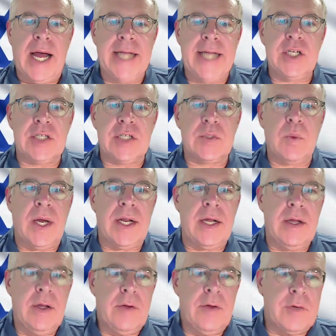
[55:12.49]
I just want
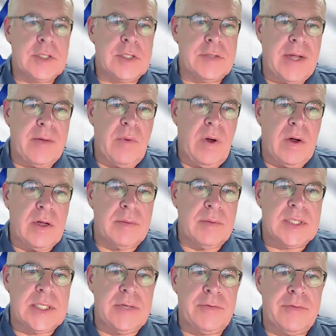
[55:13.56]
to, first of all, I welcome
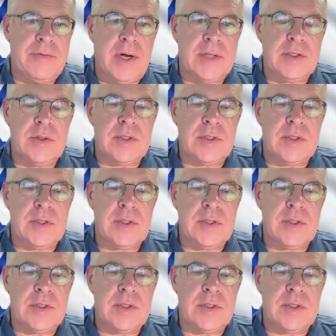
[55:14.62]
Steve Foss,